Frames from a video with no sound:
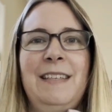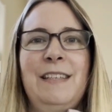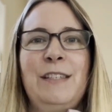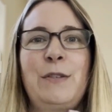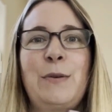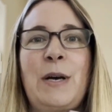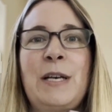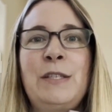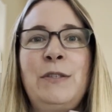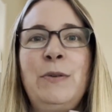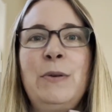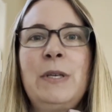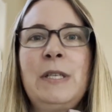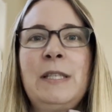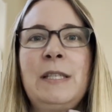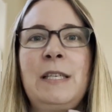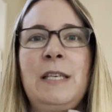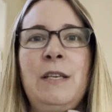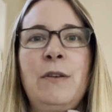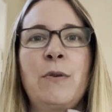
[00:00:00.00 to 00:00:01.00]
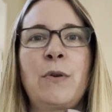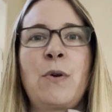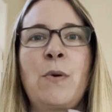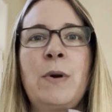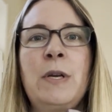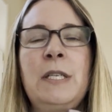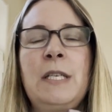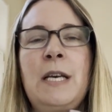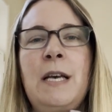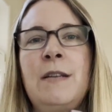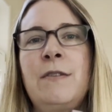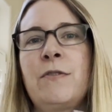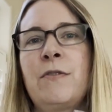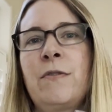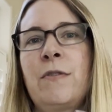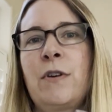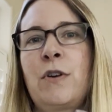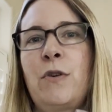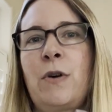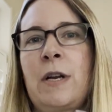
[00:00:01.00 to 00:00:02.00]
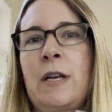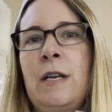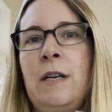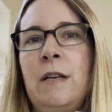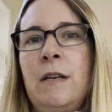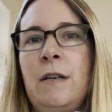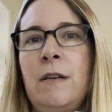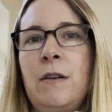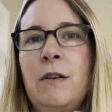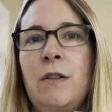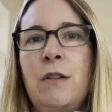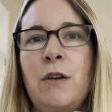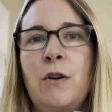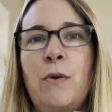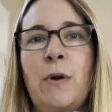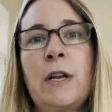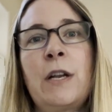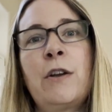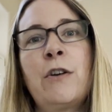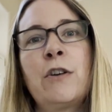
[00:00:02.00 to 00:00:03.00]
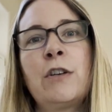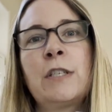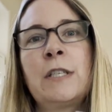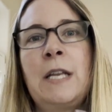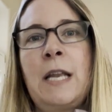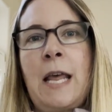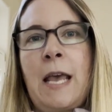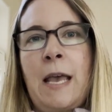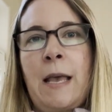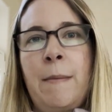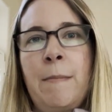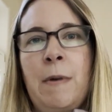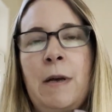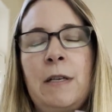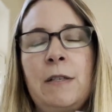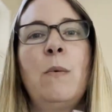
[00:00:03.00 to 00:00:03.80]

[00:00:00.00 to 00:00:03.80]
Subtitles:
So as you can see, you're going to enter the creditor's name,